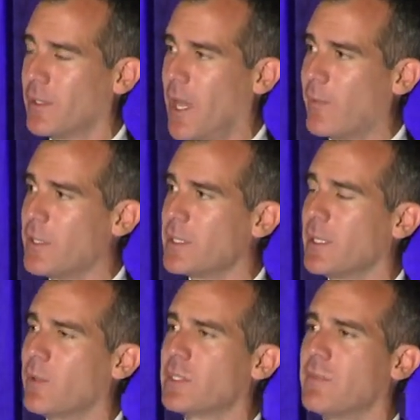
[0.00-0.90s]
I recently
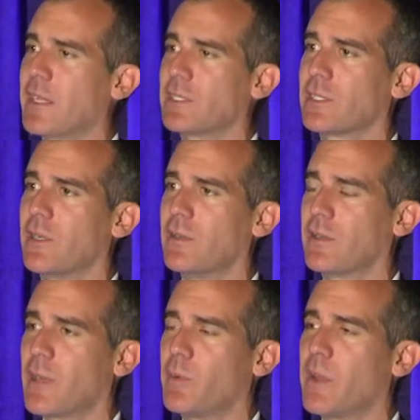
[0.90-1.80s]
went to Mexico a
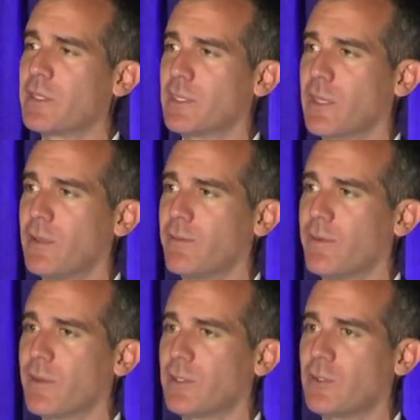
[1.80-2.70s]
couple months ago
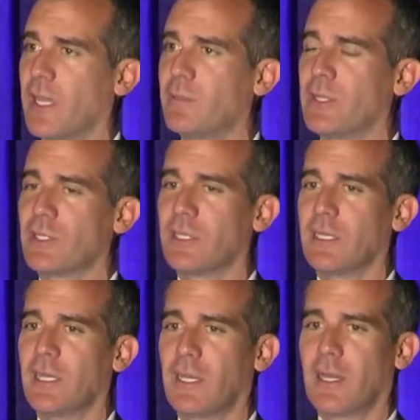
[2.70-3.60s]
for a trade mission,
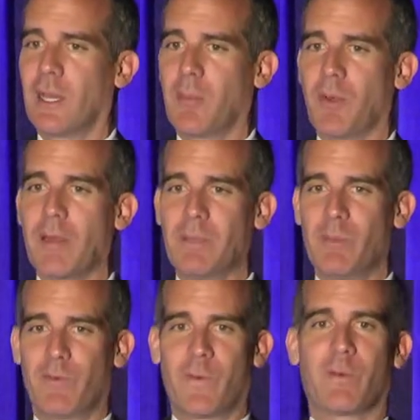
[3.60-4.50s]
and I brought
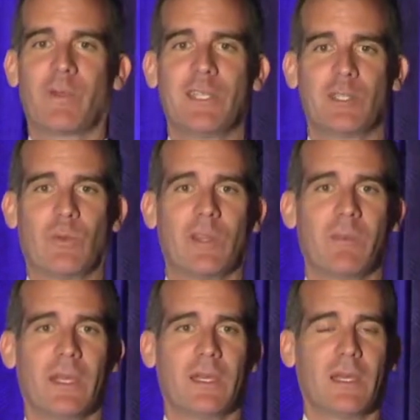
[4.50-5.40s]
people from the region with
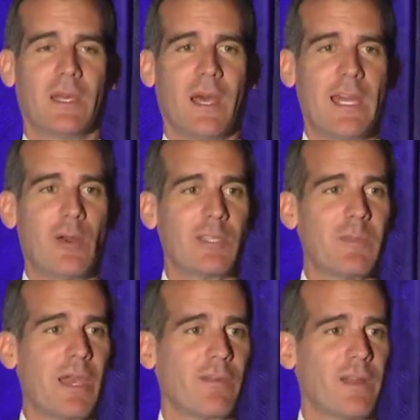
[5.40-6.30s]
me. I know as
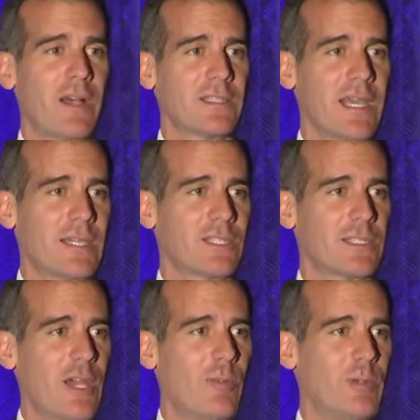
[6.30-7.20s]
mayor of Los Angeles,
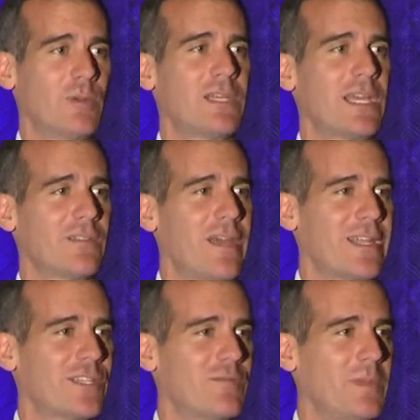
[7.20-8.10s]
I hope you will take
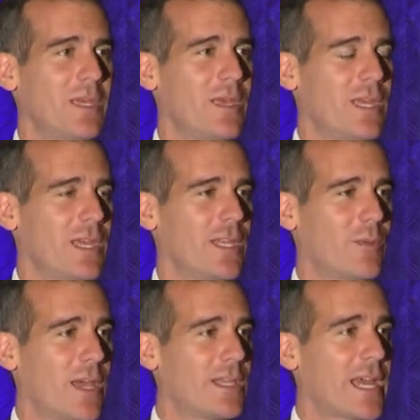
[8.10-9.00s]
advantage of me in the
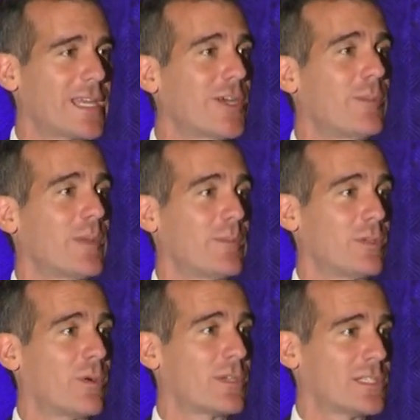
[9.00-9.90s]
way that I can open up
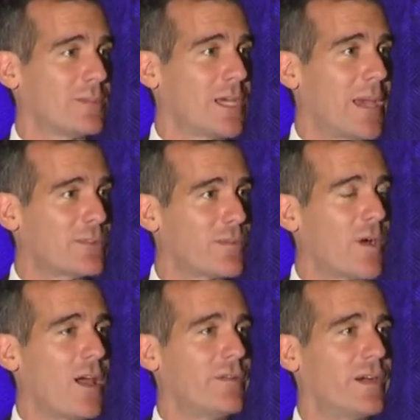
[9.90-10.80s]
doors sometimes for
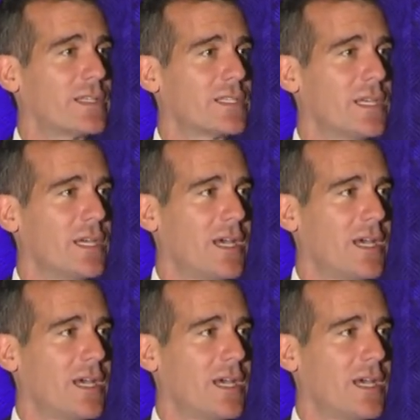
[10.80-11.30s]
all of us.